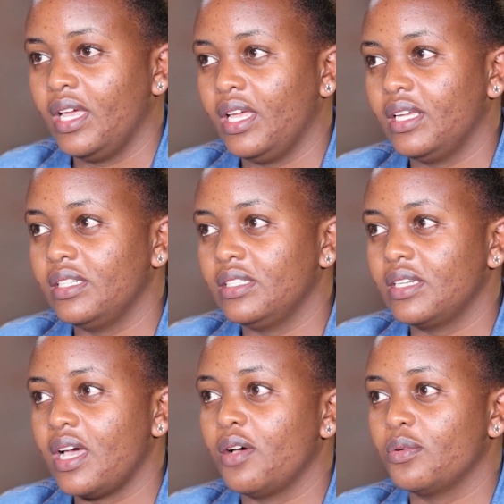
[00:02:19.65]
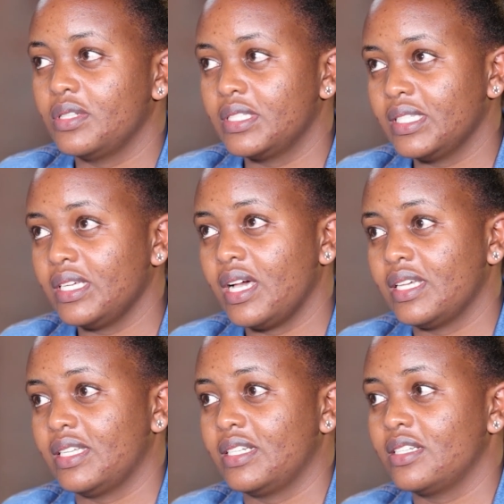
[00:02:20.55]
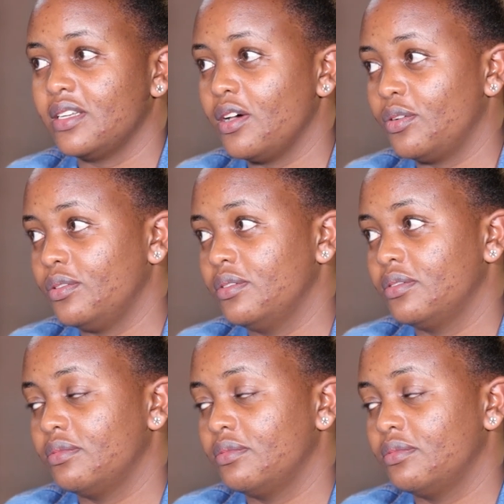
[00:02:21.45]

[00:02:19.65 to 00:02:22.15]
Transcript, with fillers: And I will say, as at now,